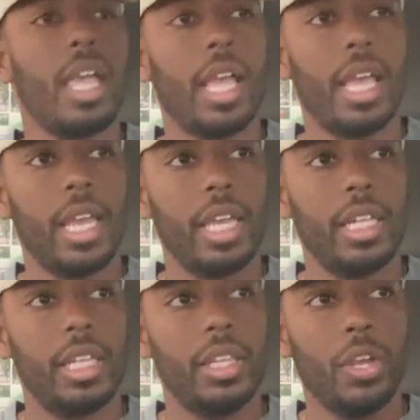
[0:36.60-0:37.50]

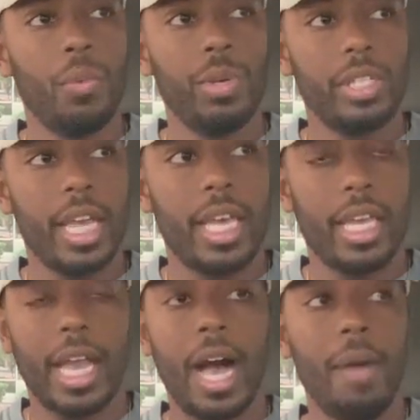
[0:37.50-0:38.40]
And there was a
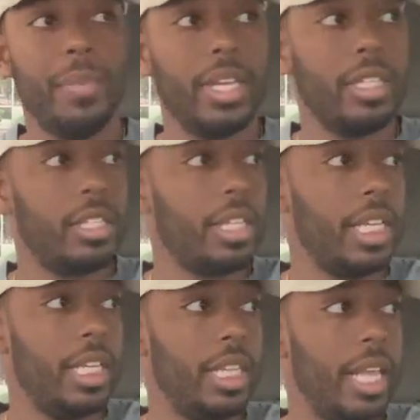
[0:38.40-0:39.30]
comment
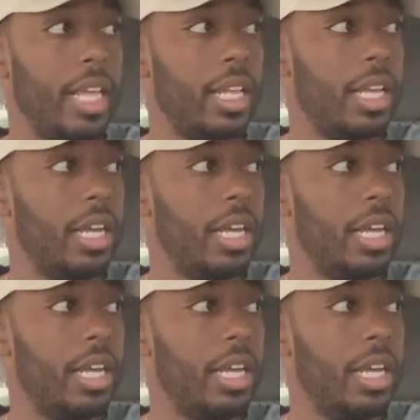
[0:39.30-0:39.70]
in that